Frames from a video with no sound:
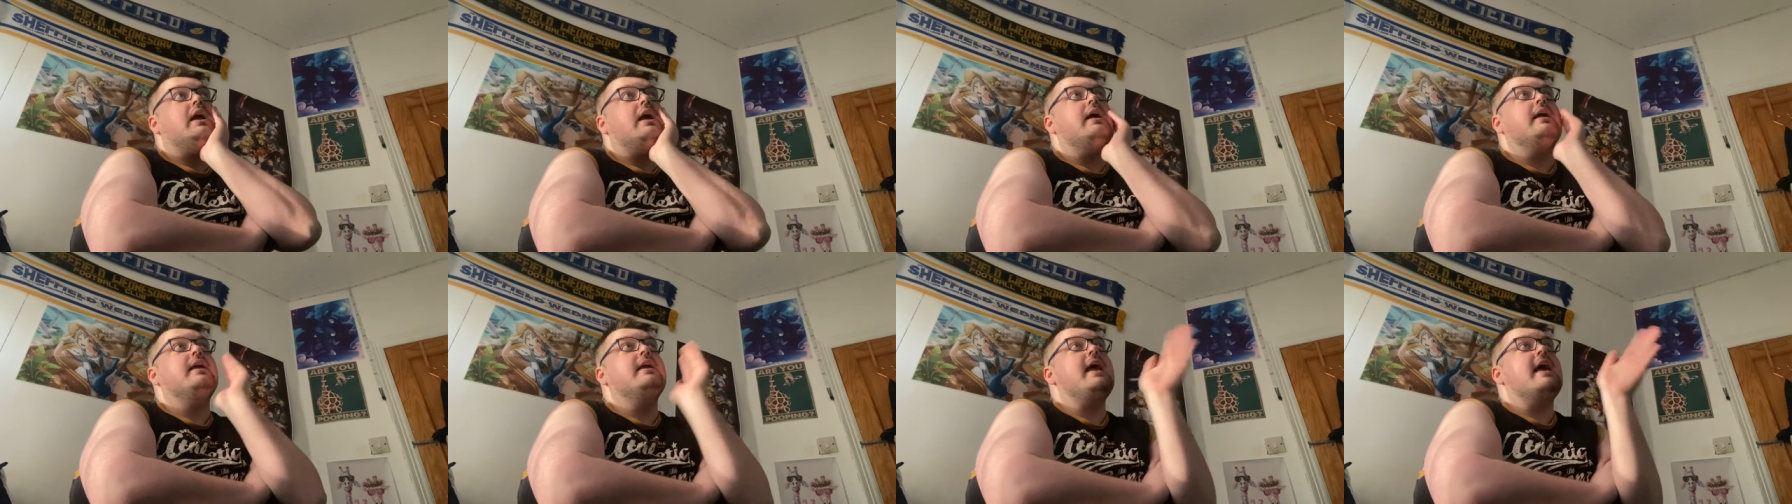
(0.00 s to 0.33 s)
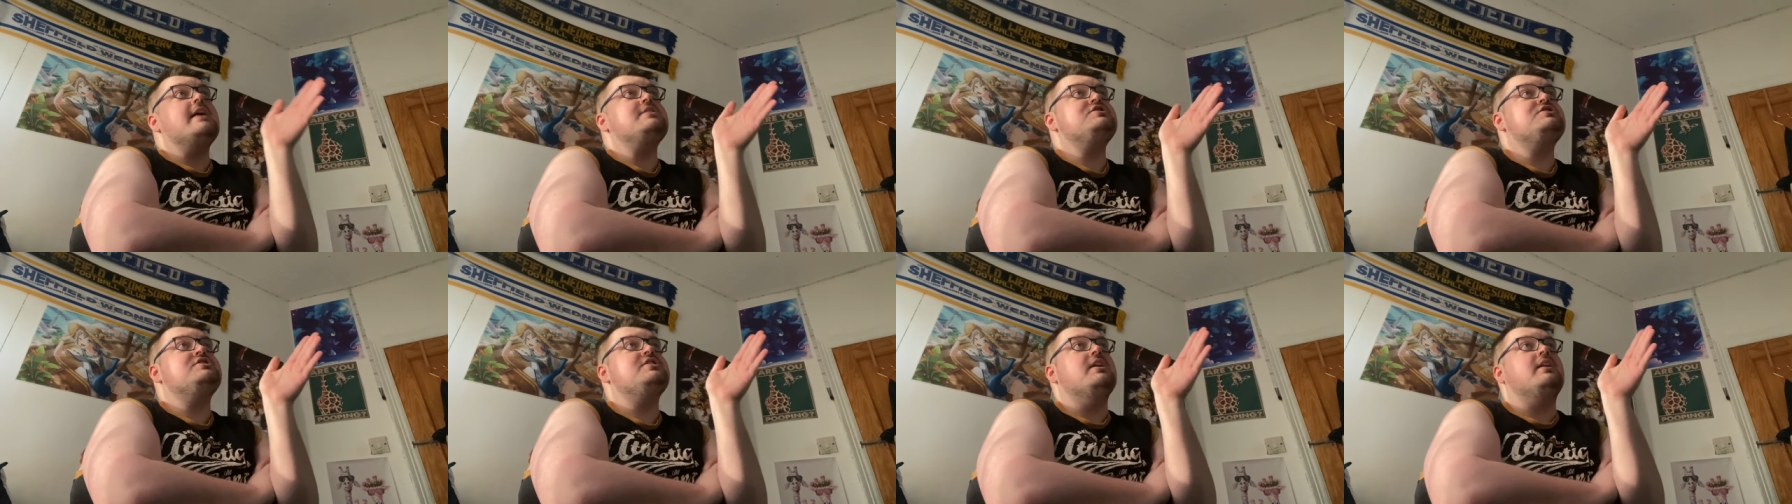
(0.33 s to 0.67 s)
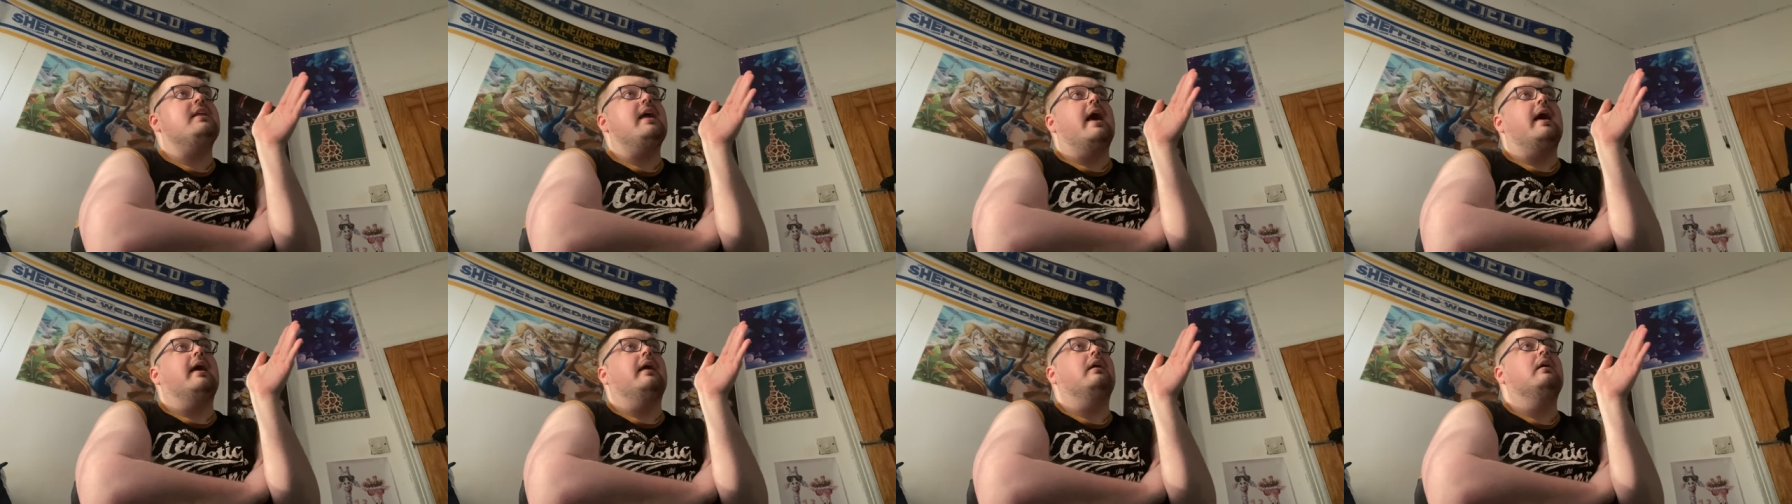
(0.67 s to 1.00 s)

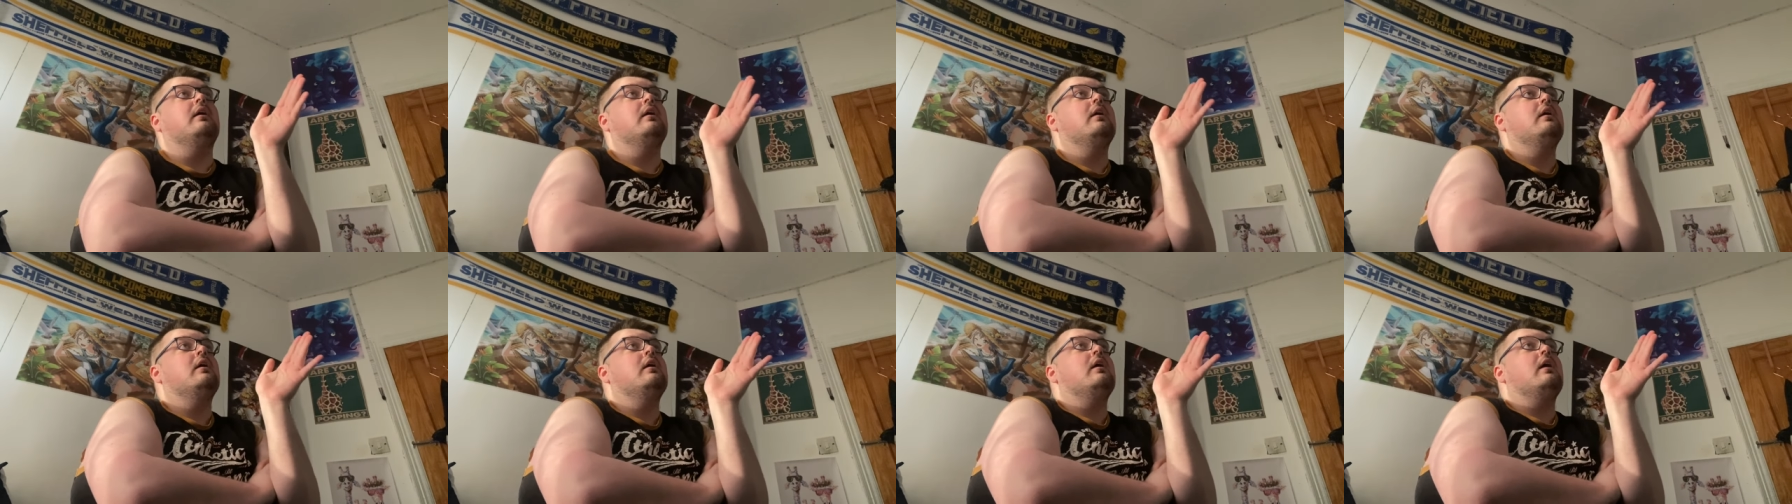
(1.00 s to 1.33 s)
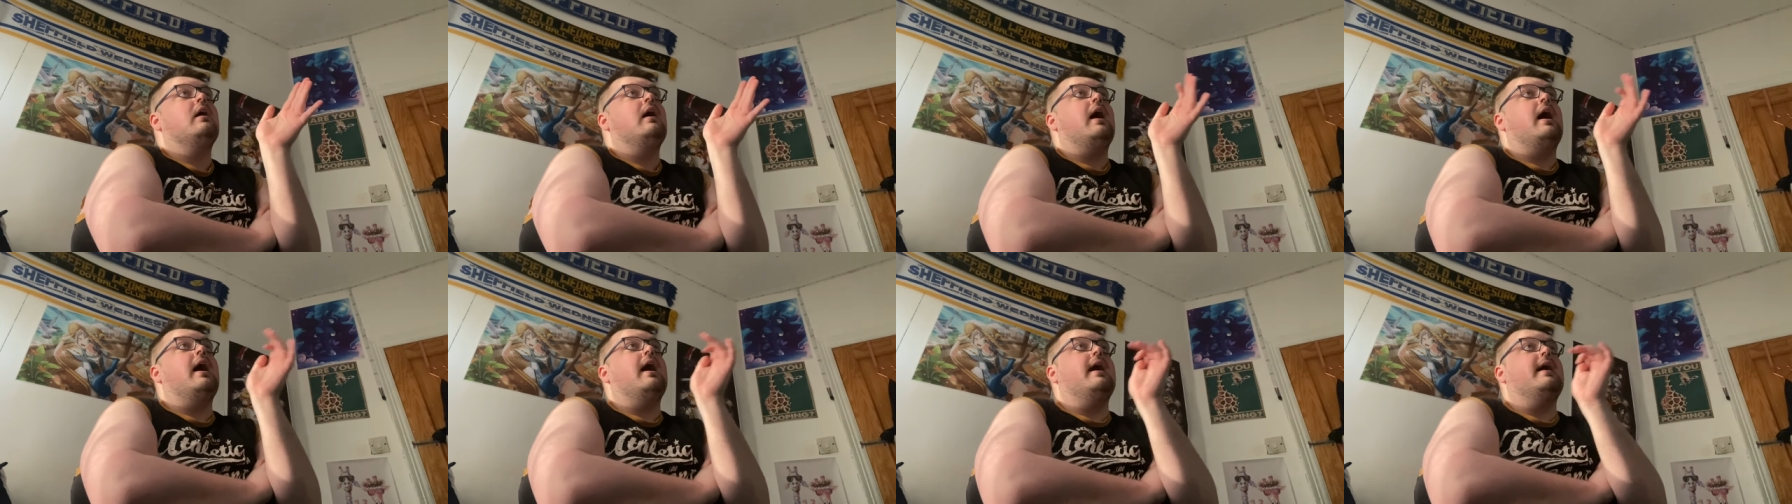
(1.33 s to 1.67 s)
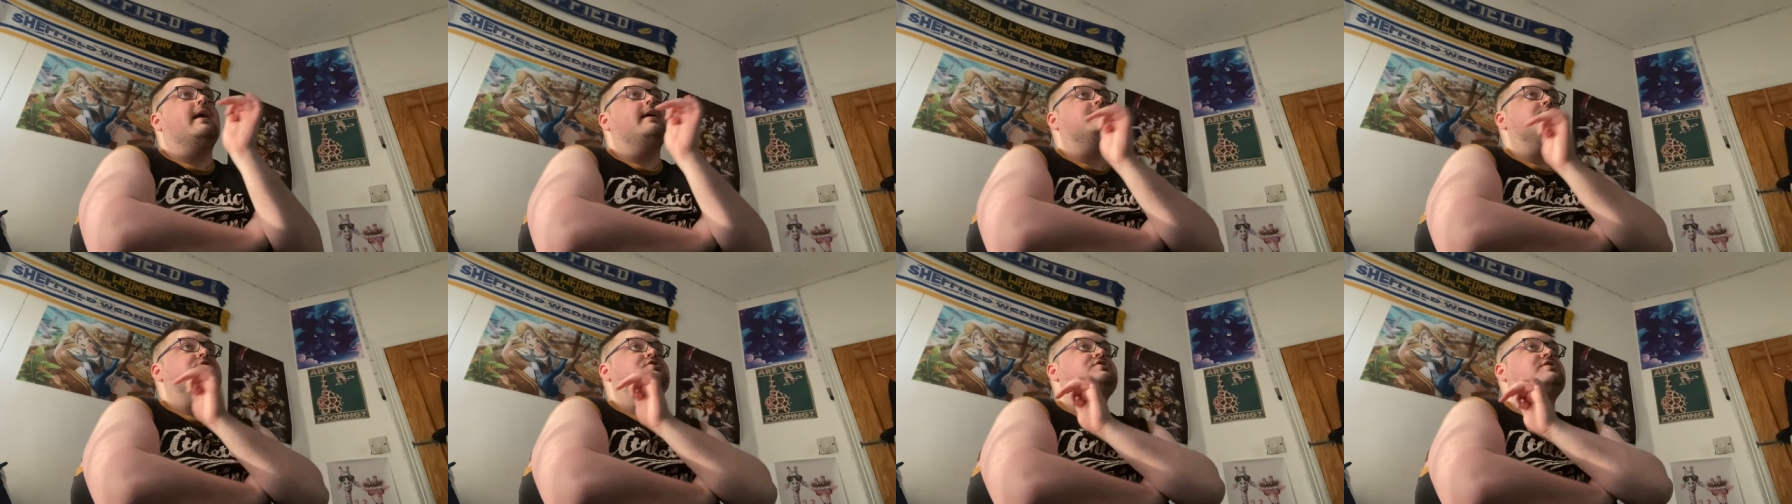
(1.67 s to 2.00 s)
yesterday
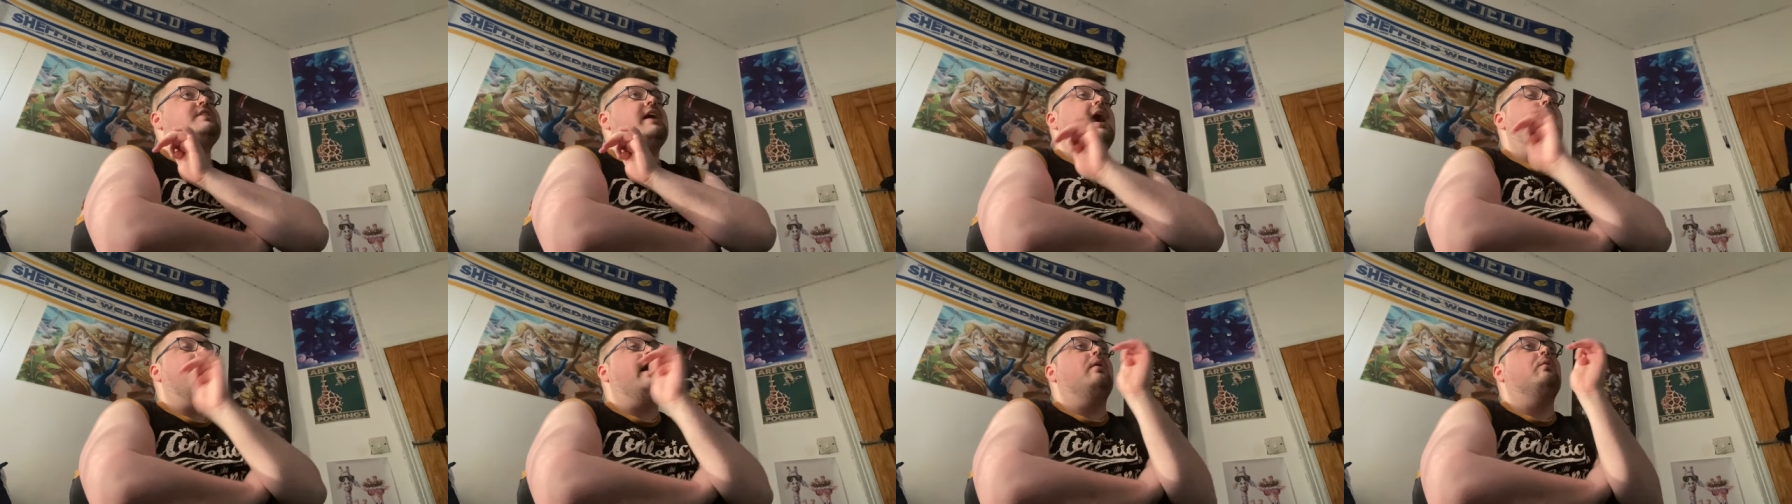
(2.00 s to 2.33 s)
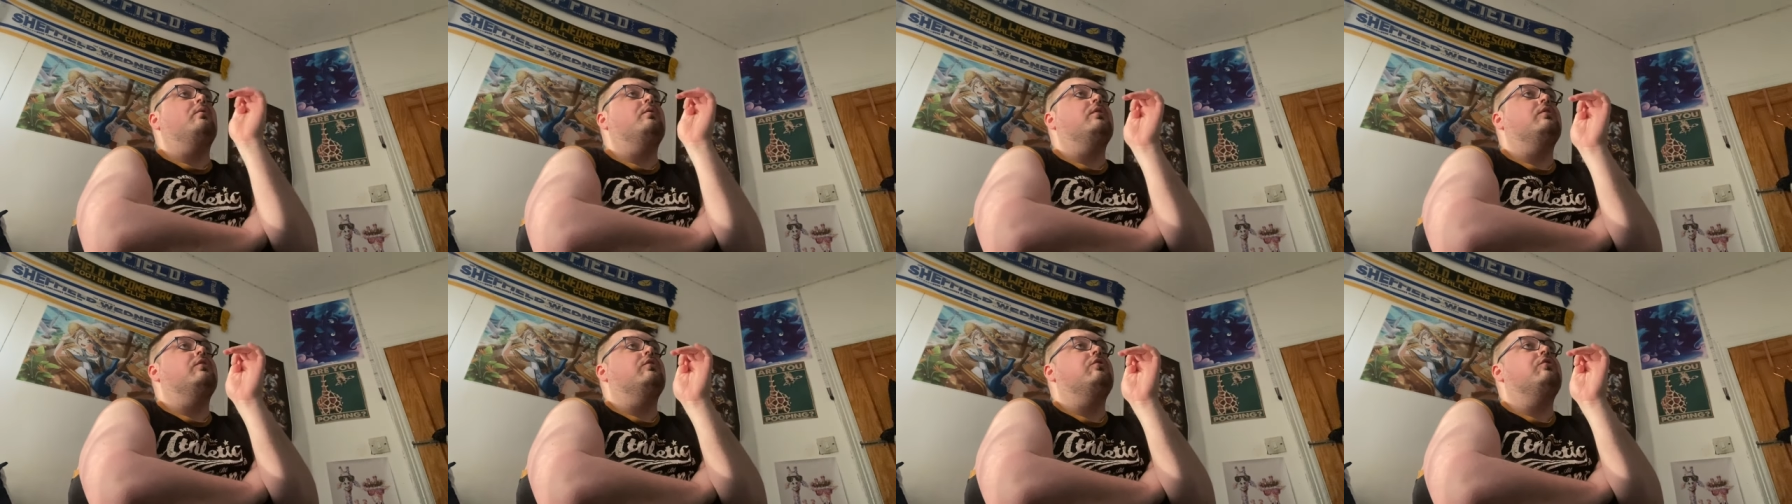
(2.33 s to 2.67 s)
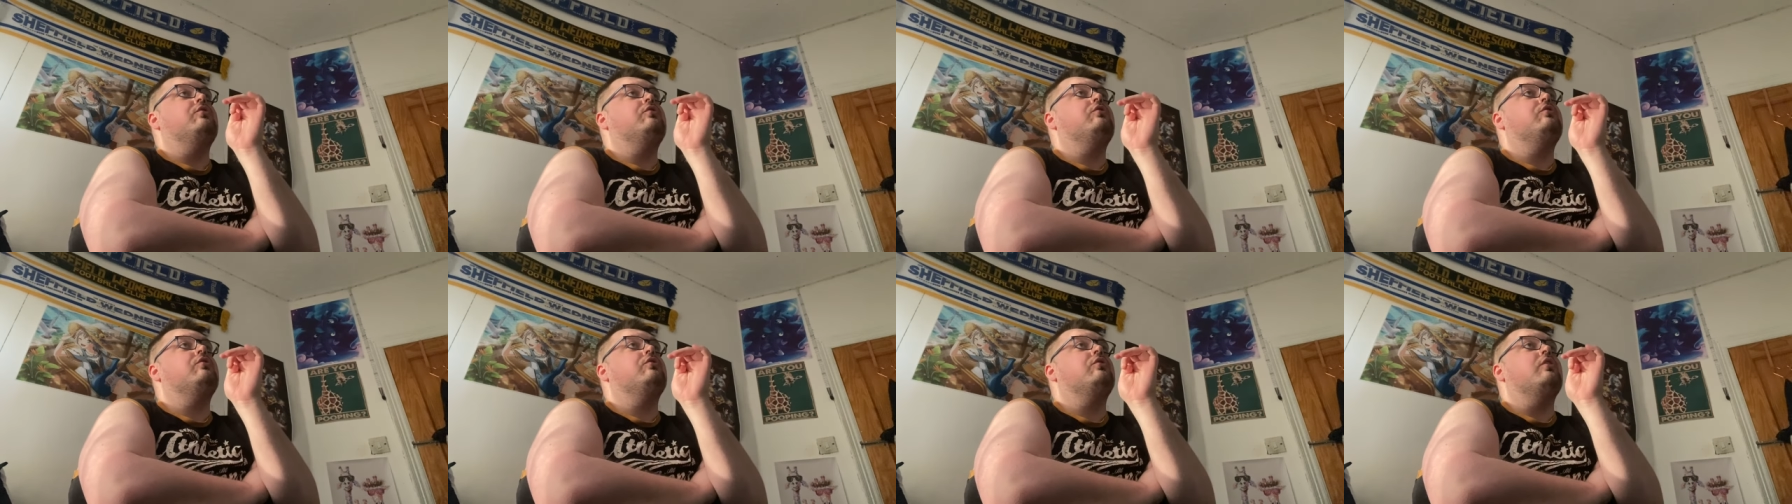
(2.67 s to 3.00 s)
as I
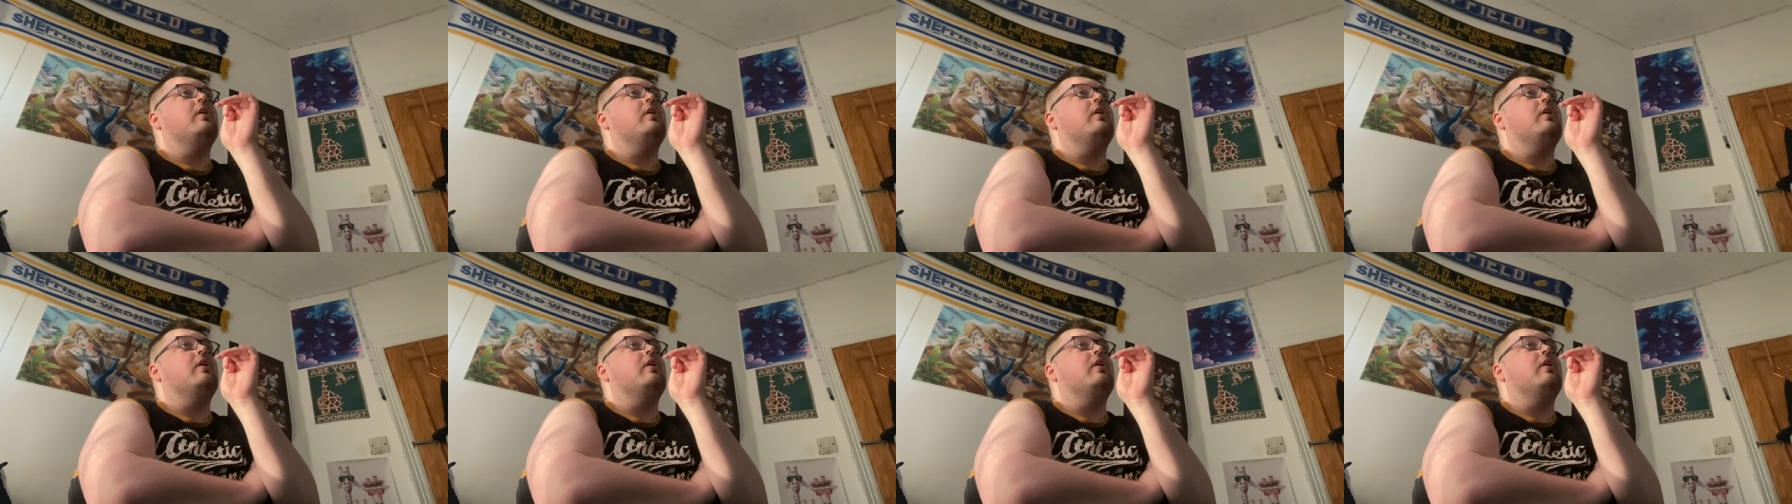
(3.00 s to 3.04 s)
was